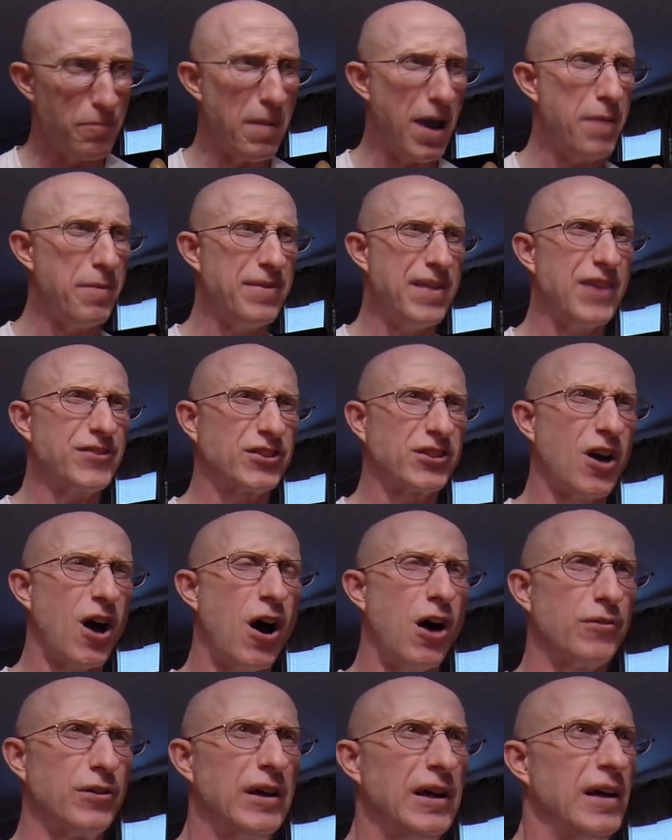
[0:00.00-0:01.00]
Maybe that's
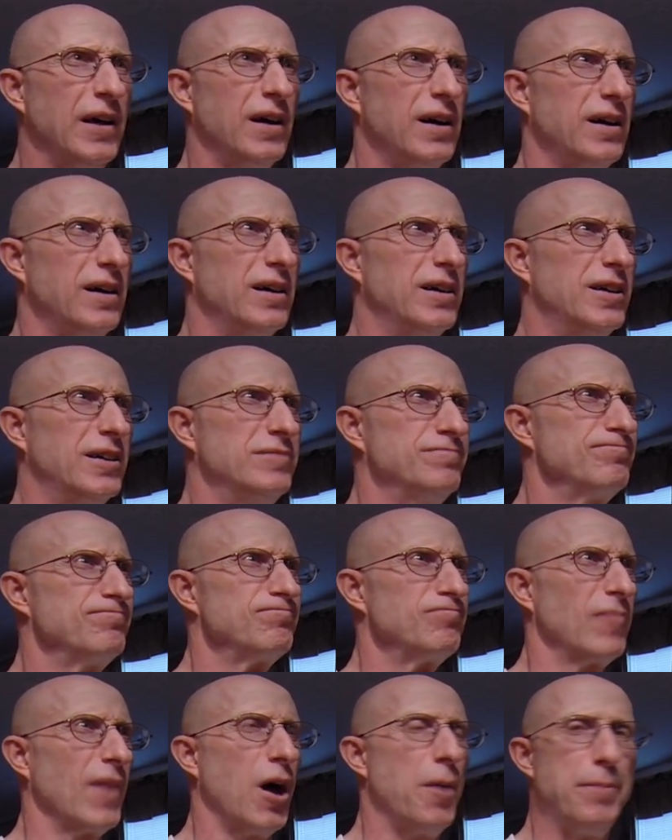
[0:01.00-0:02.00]
called a
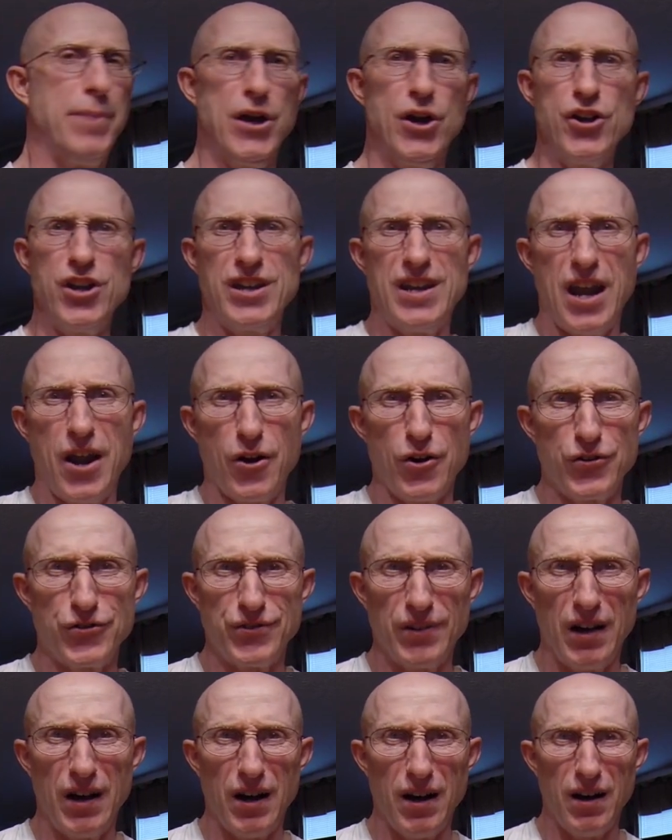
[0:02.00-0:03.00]

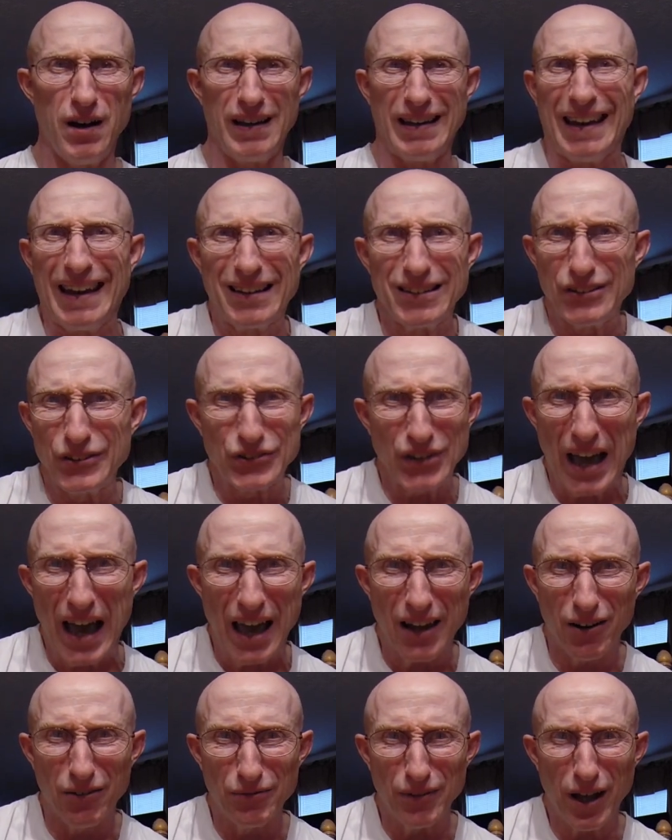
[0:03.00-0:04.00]
billionaire's English.
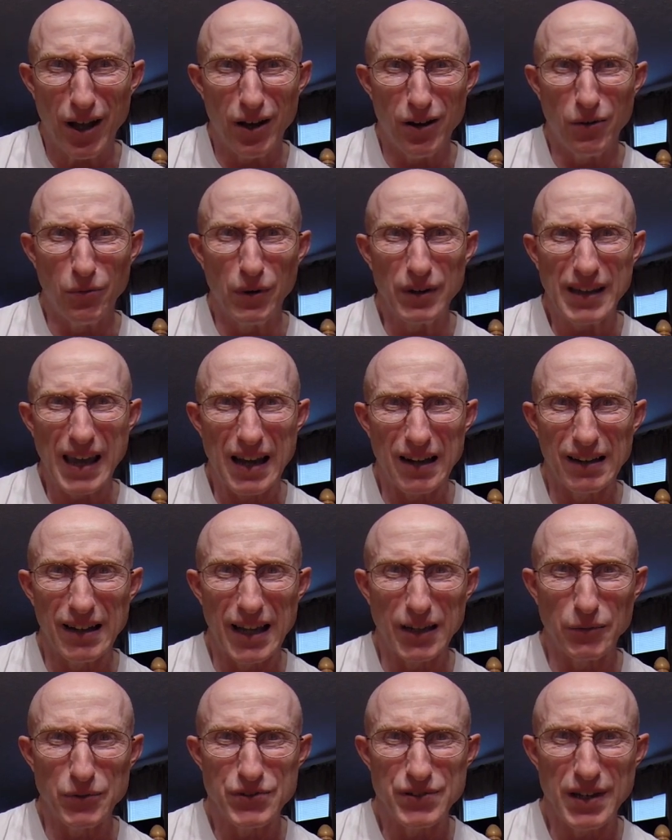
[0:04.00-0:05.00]
I don't know what kind of
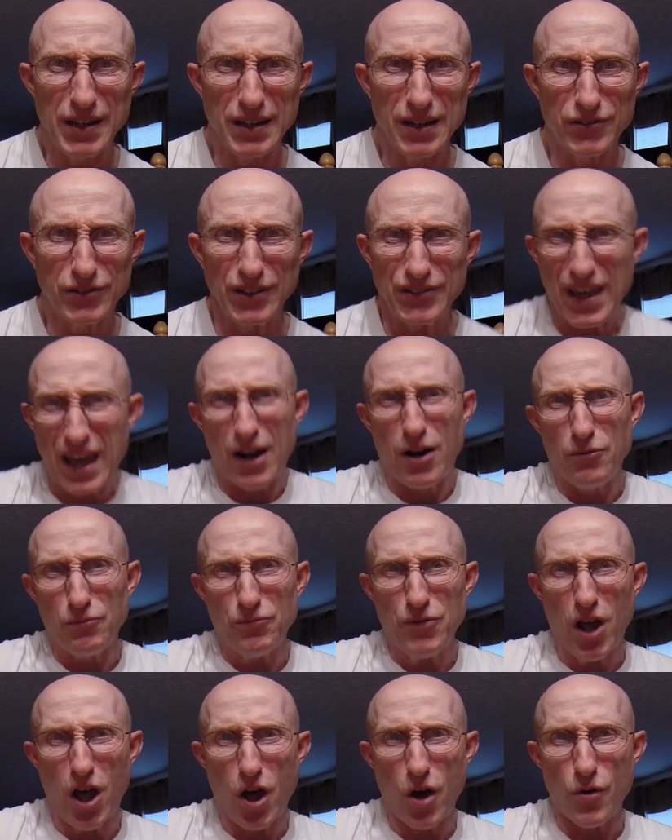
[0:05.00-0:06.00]
language that is, because I
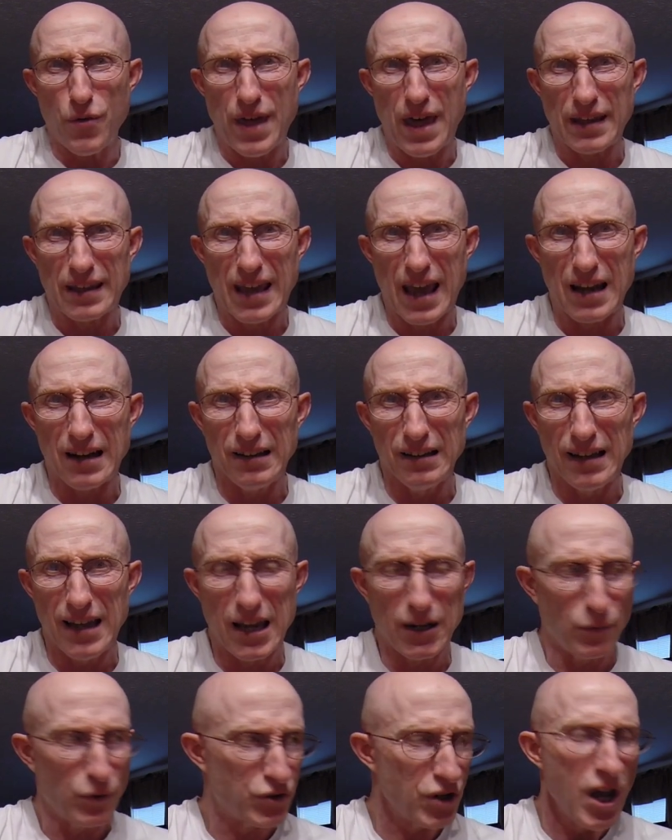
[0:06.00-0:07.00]
don't know that kind of
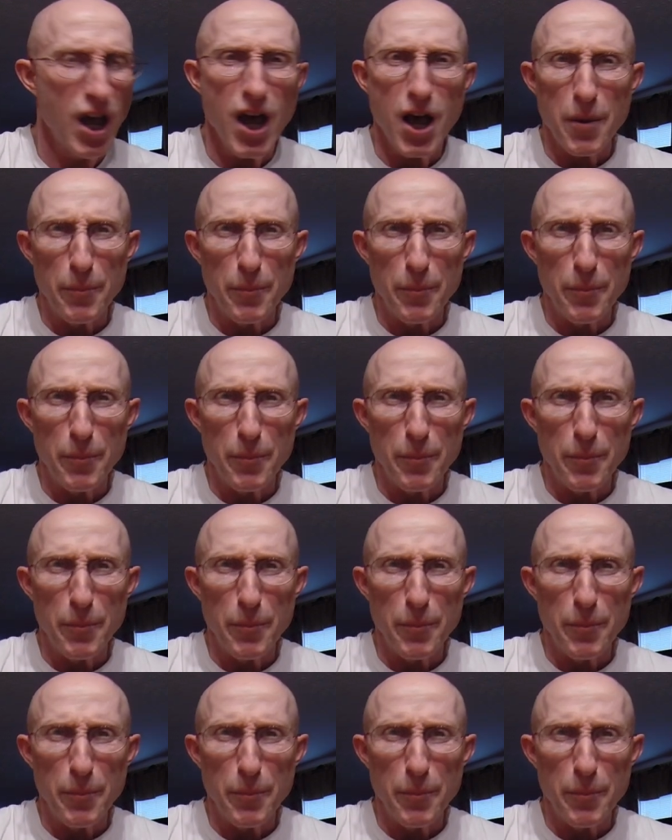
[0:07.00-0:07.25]
language.